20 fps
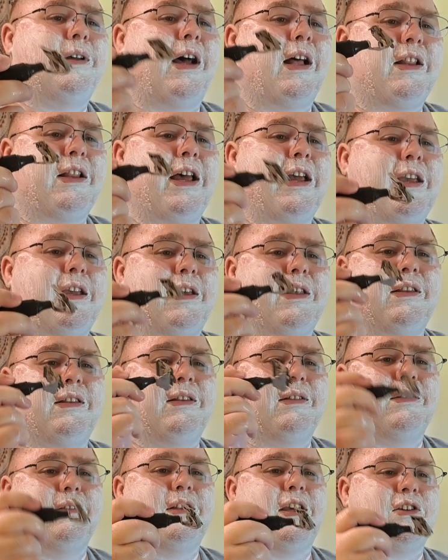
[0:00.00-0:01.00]
I like
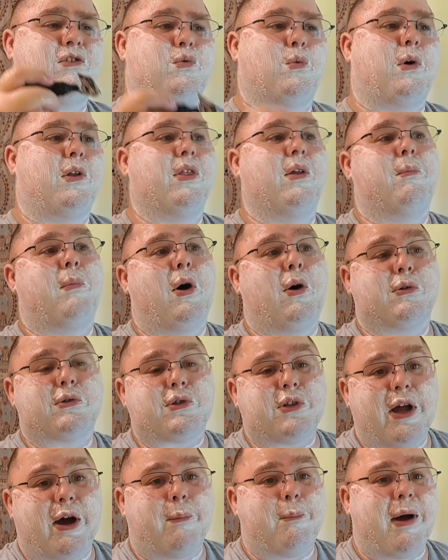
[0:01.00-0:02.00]
this one the
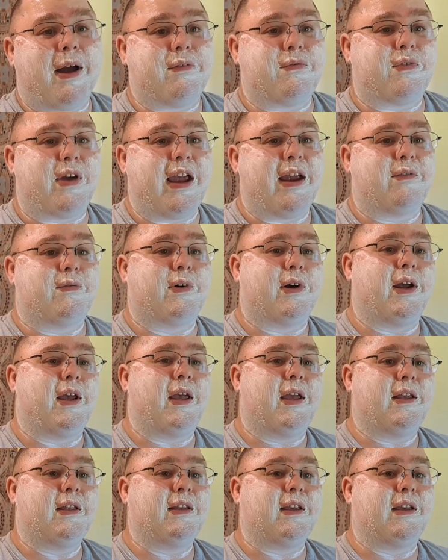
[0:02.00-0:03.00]
most. Now, my
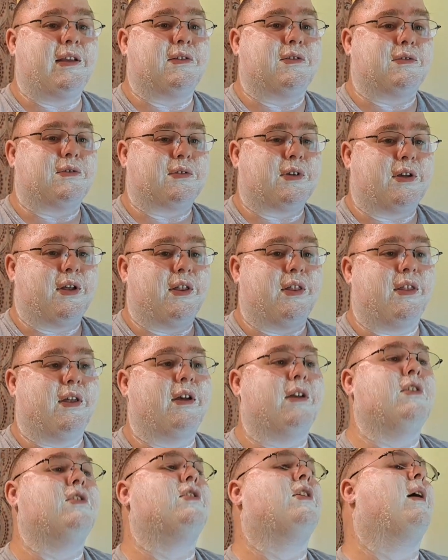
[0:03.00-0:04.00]
favorite is
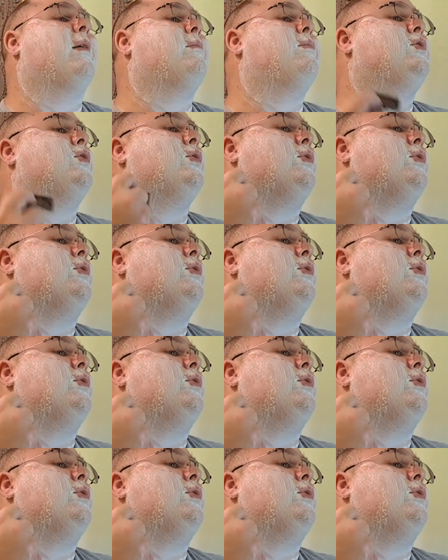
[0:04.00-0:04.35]
the Gem